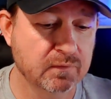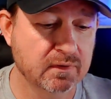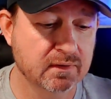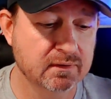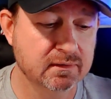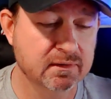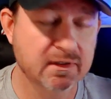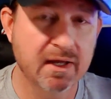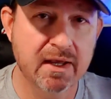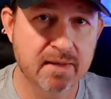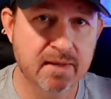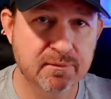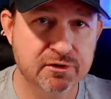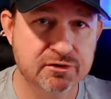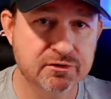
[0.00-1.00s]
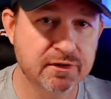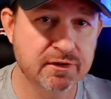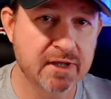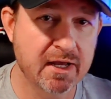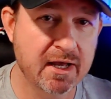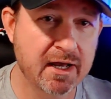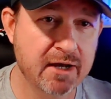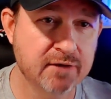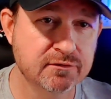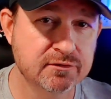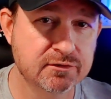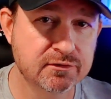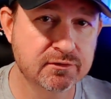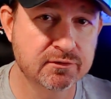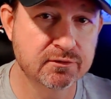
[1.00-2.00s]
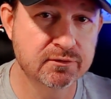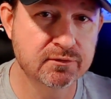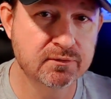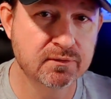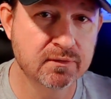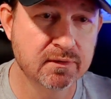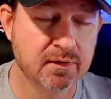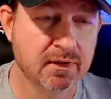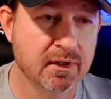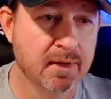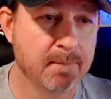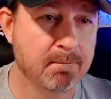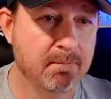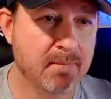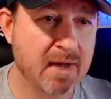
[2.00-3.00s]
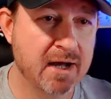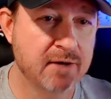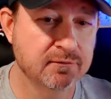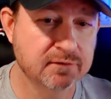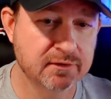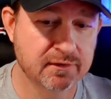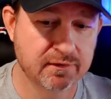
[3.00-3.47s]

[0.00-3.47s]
Today I'm going to show you how to mount